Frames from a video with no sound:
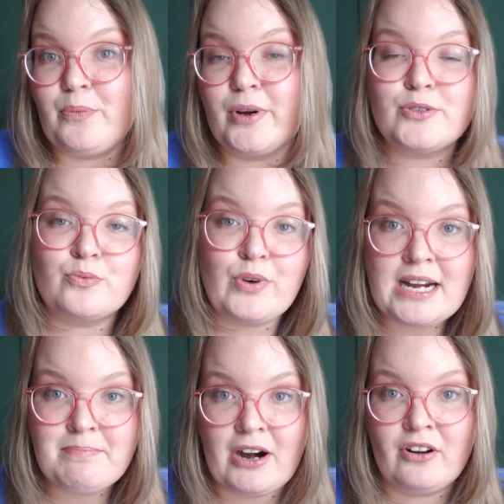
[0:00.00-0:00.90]
was
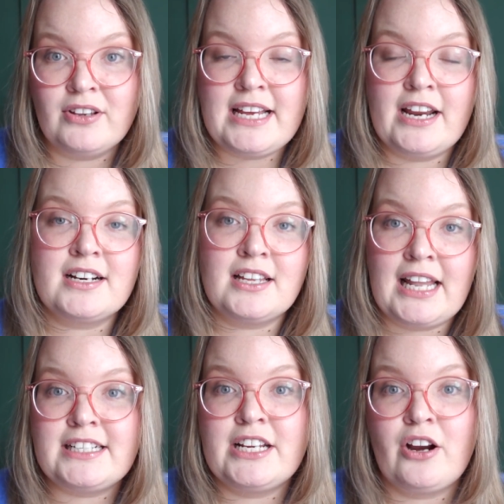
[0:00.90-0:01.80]
rain barrels and
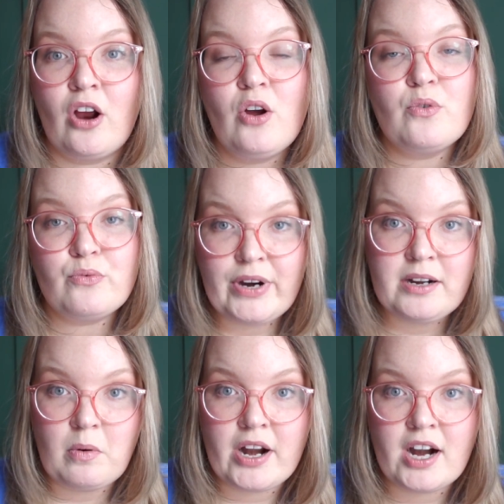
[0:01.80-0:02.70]
collecting
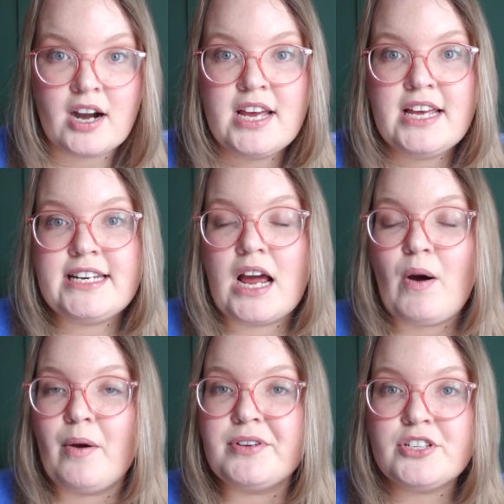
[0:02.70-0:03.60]
rainwater. Now,
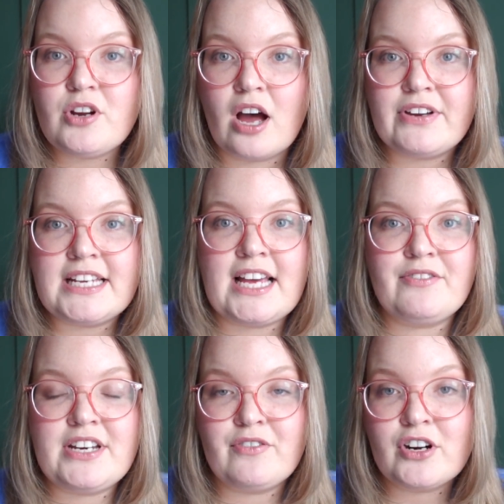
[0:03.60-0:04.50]
I was a novice.
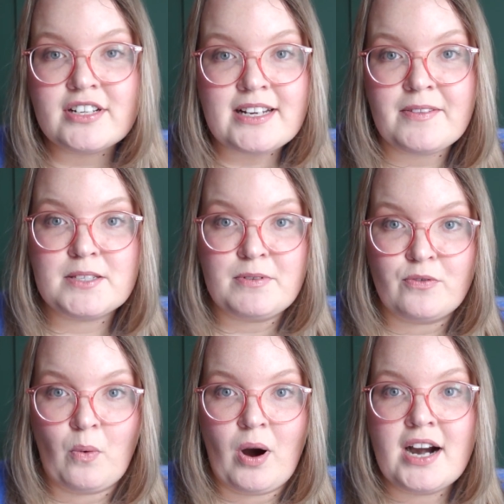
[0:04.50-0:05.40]
I've never done this
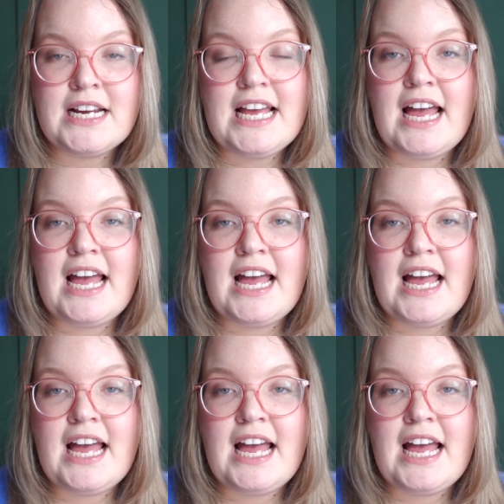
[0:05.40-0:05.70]
before.